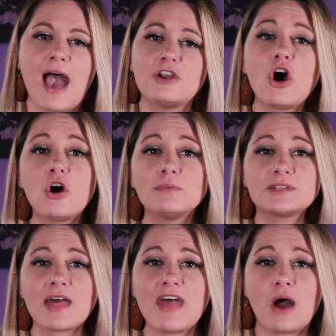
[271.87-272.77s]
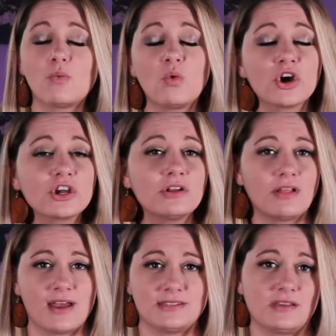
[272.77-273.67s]
and homes that were
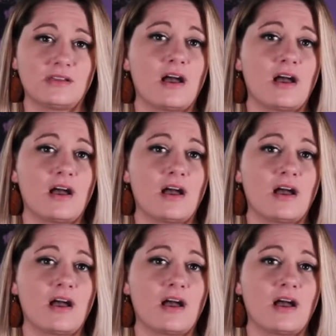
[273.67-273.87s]
utilizing the